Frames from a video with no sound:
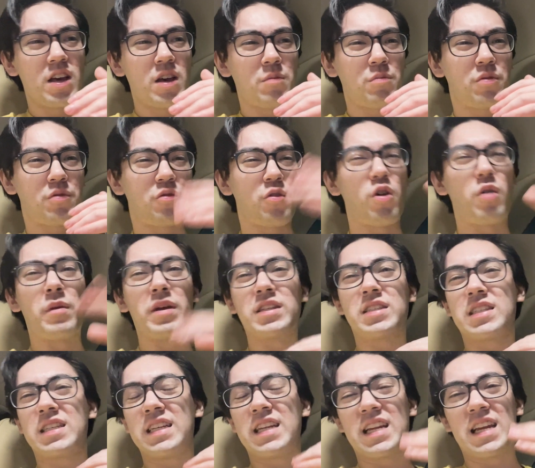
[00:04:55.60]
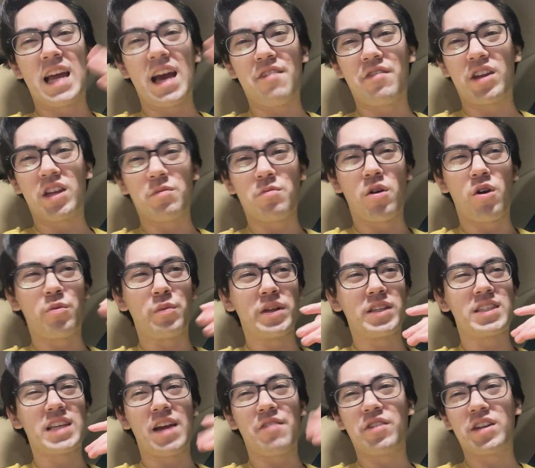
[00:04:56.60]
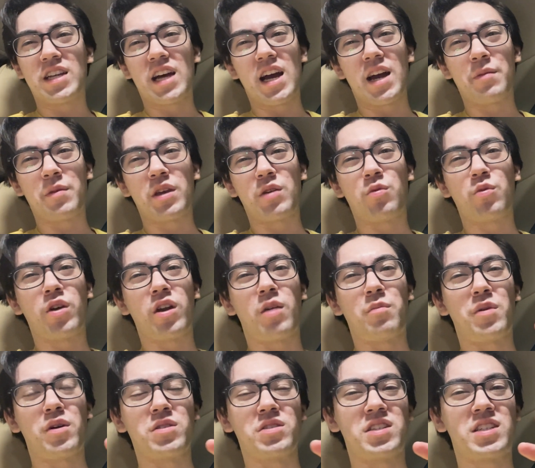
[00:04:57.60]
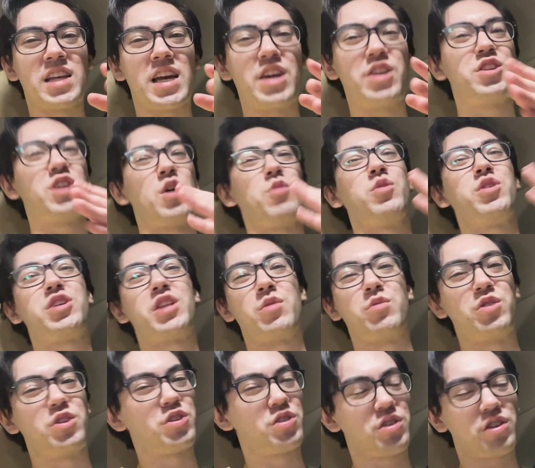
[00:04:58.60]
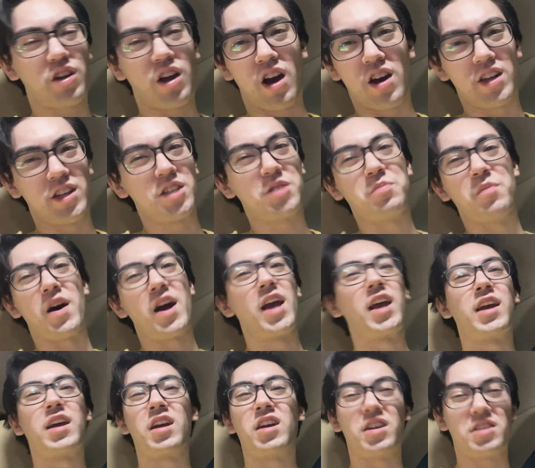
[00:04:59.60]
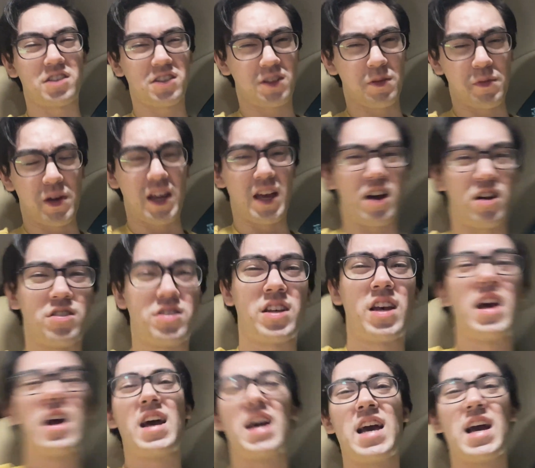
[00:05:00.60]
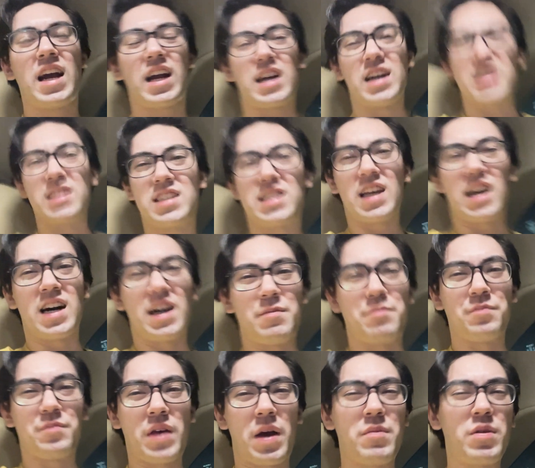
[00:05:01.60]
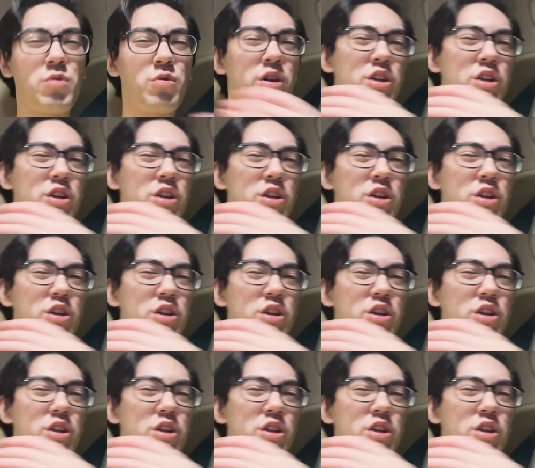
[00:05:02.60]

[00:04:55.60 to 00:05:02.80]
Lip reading: performance. He didn't have any moments. Every time he went up on the stage, I wish they would just cut his mic and cut to somebody else. Because, I mean, we